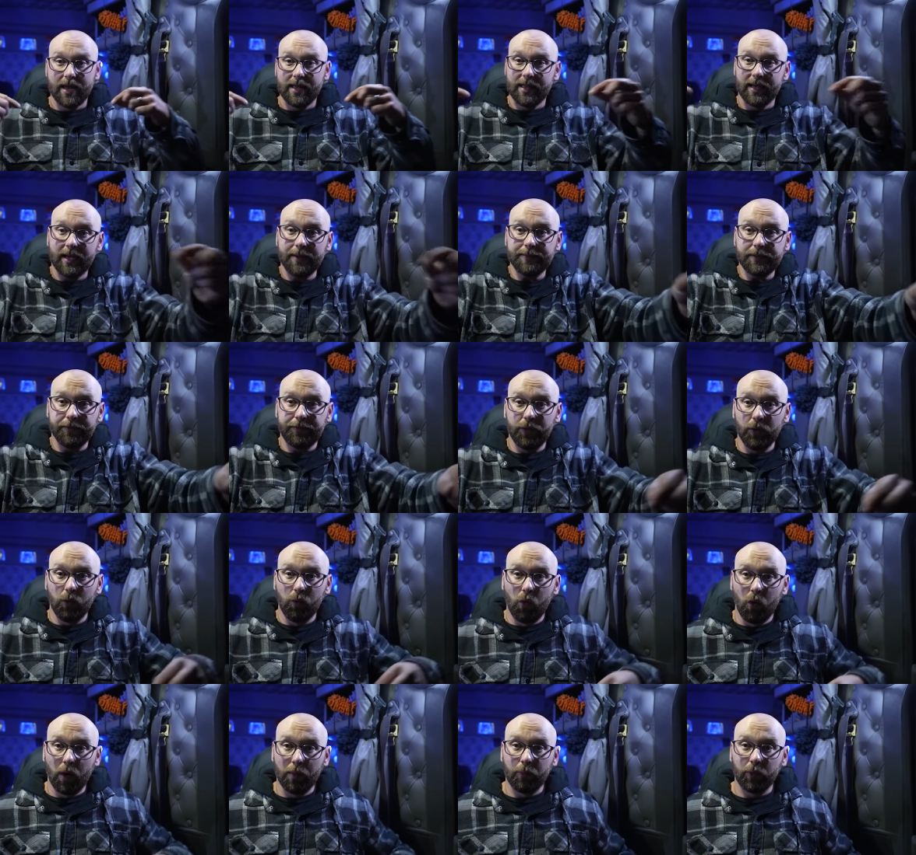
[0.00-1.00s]
It keeps the fuel
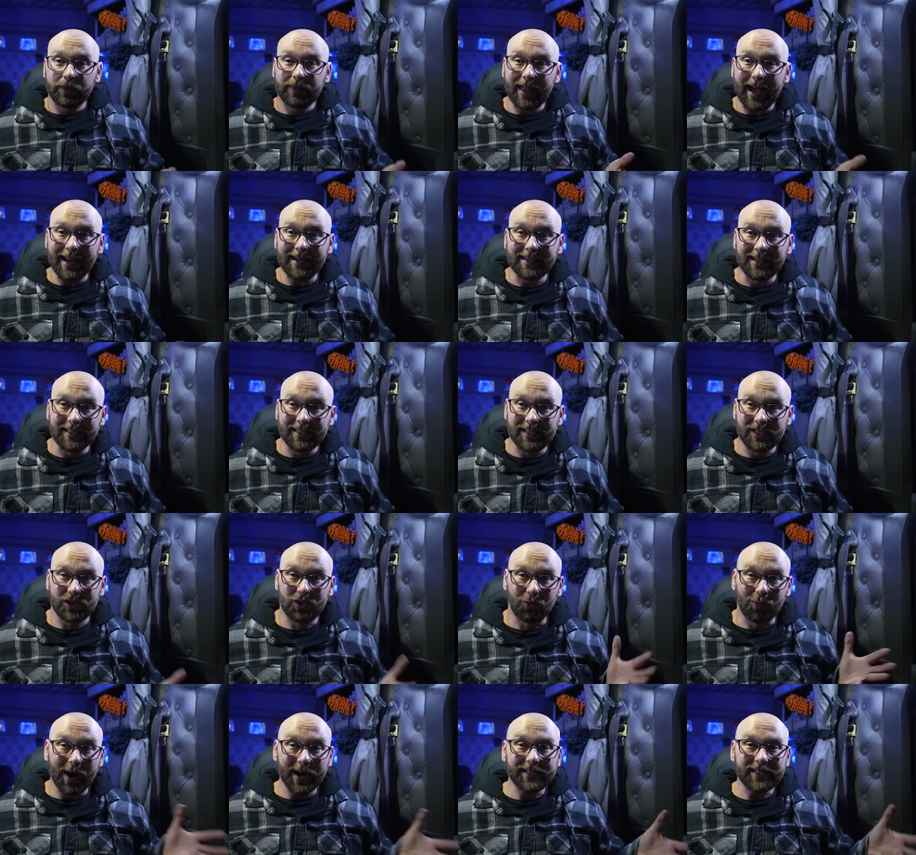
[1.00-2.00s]
warm. What that does is
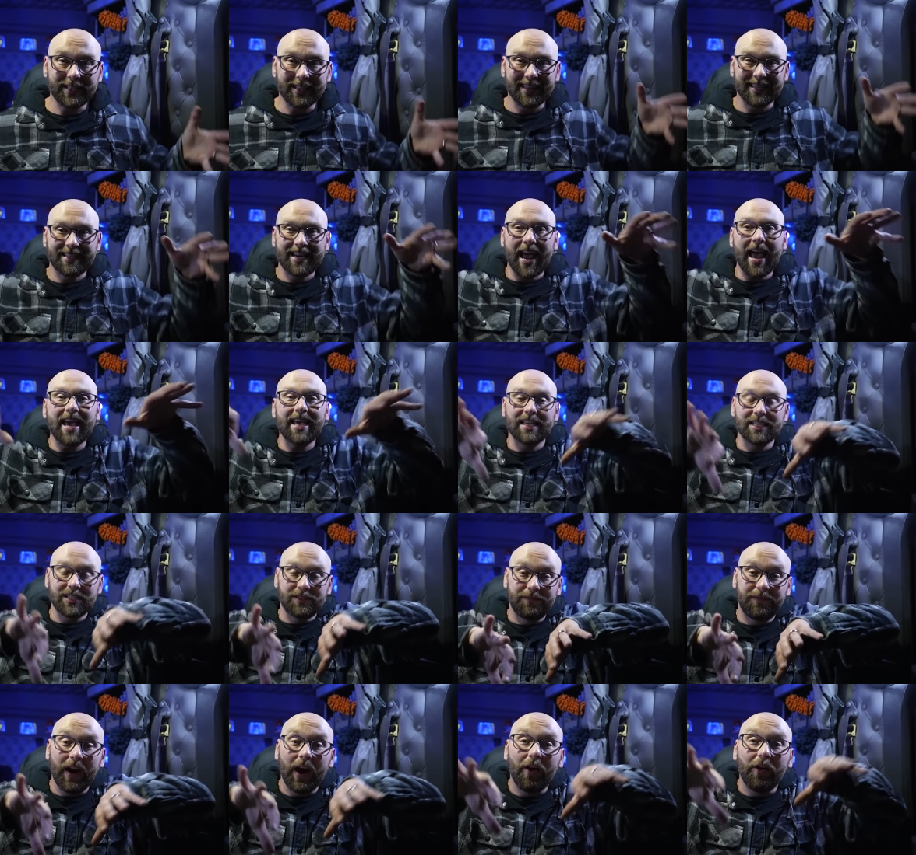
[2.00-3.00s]
the rest of the tank is
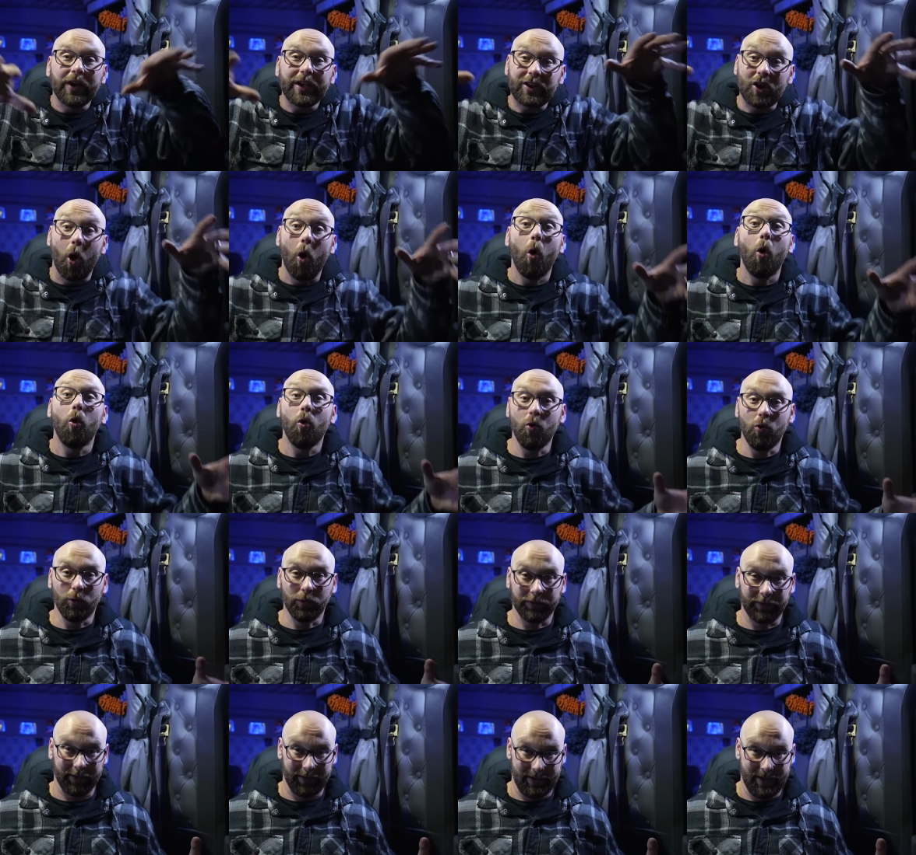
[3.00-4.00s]
very
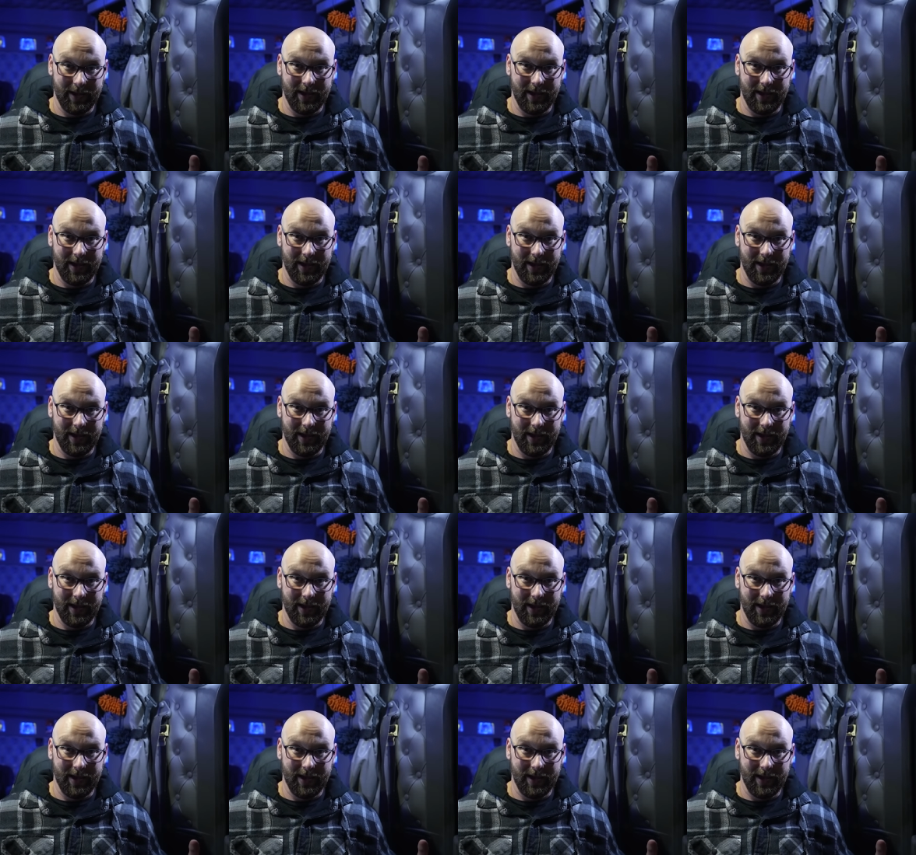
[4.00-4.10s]
cold.